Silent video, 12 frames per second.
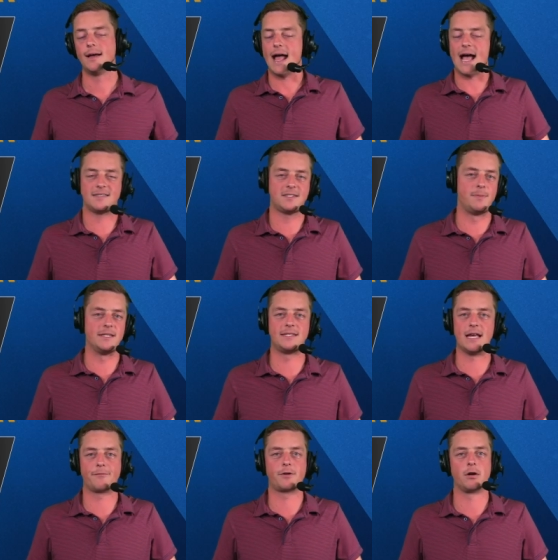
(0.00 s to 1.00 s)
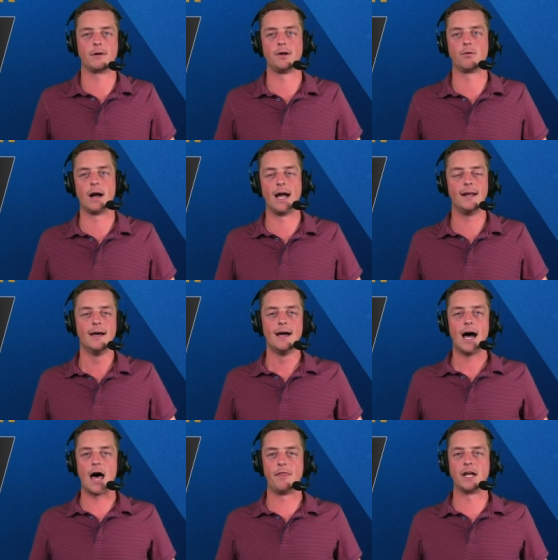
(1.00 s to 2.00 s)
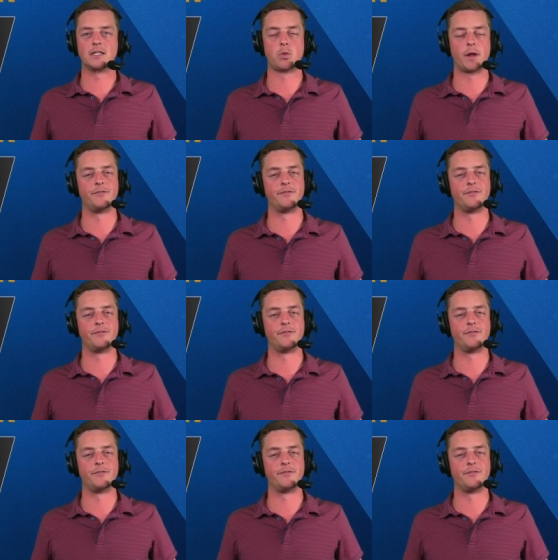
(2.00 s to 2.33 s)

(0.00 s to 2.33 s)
Has to be Steph Curry, right? I think it's one